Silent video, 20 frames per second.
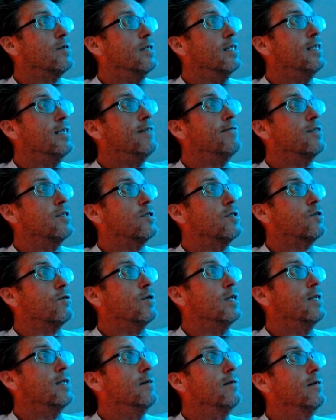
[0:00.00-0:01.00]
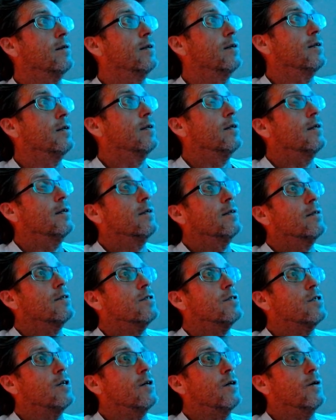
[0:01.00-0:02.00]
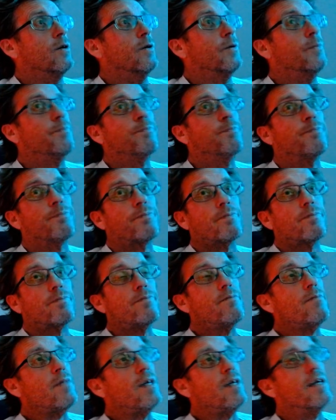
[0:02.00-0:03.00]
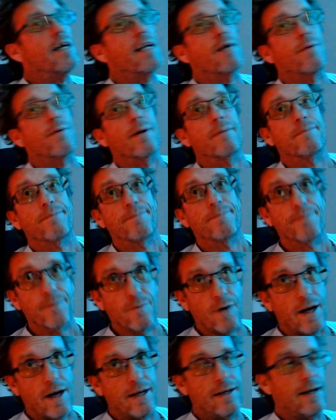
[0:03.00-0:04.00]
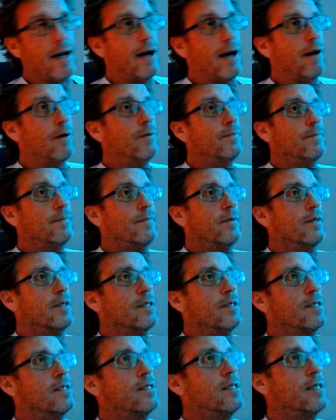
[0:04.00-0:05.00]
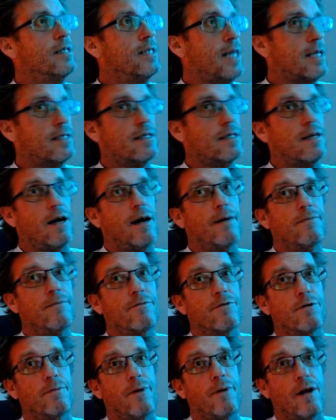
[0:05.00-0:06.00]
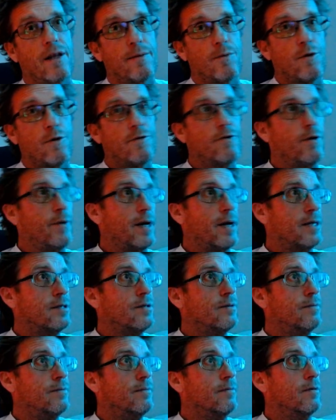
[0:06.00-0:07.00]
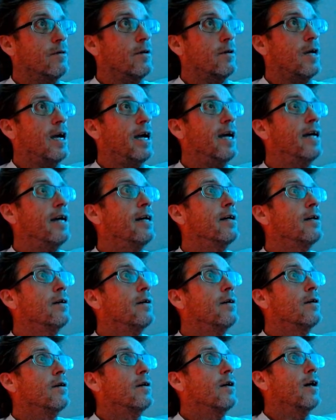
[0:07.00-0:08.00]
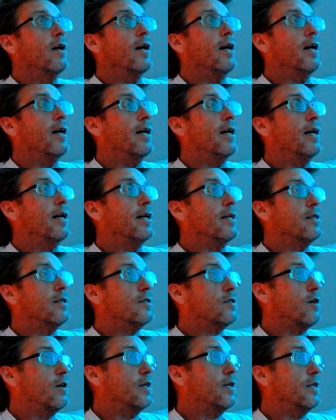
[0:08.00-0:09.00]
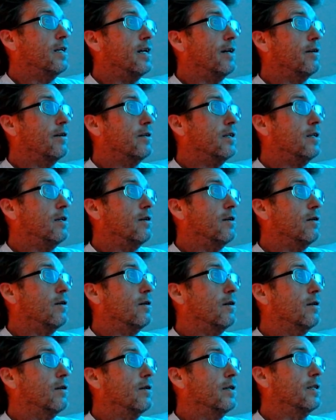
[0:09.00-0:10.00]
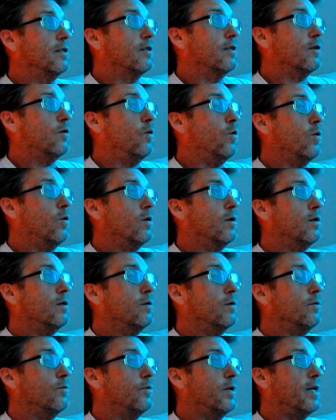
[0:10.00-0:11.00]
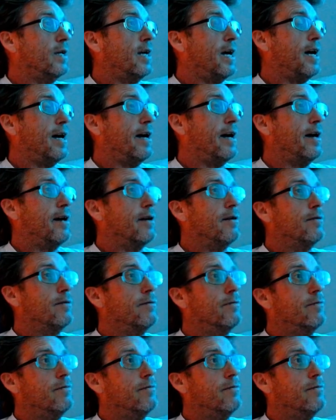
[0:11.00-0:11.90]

leaves the screen. So anyway, right now, this is the desktop for PolyMorphOS. Okay. Starting down here in the corner, we have